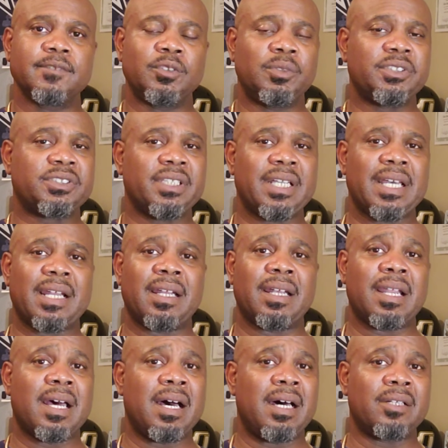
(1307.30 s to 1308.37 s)
we still got a
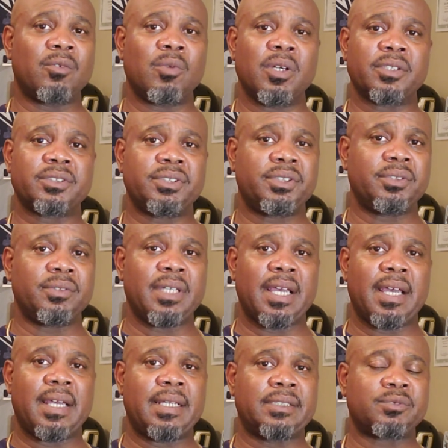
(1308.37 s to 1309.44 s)
lot of work to do,
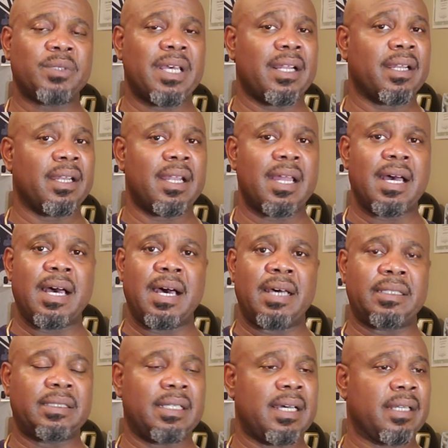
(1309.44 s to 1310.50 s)
guys. We got a lot
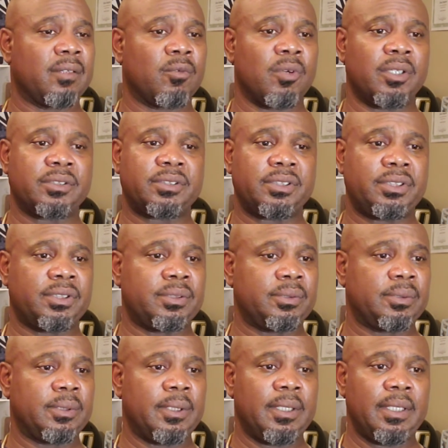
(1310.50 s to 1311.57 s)
of work to do.
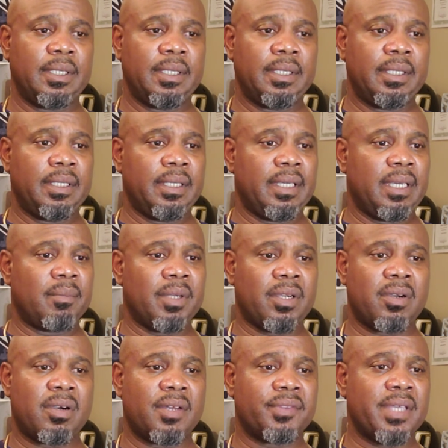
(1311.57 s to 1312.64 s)
And
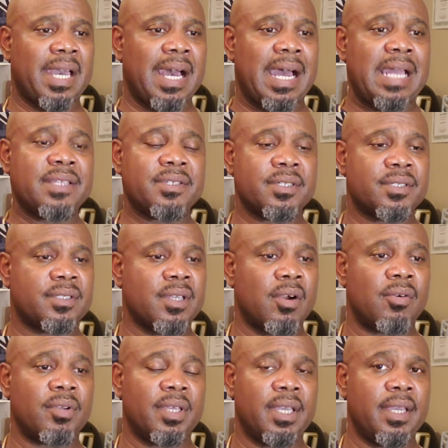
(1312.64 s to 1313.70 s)
McCarthy, I just
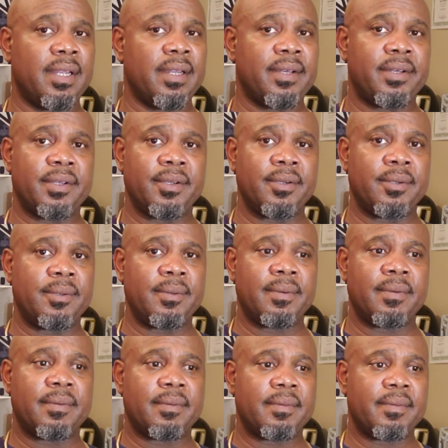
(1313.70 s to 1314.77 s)
don't get it, dude.
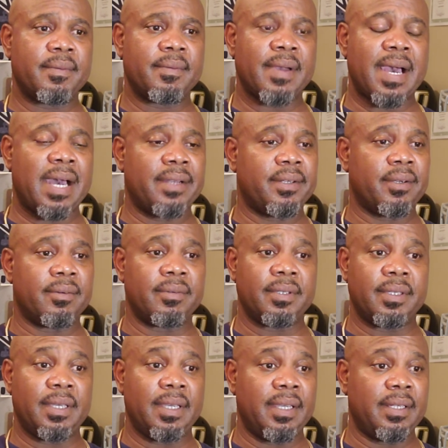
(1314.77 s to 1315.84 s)
I don't
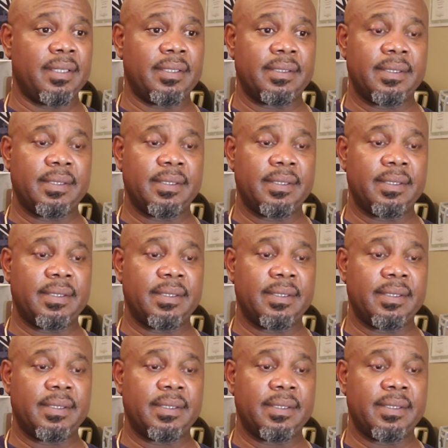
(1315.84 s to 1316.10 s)
get it.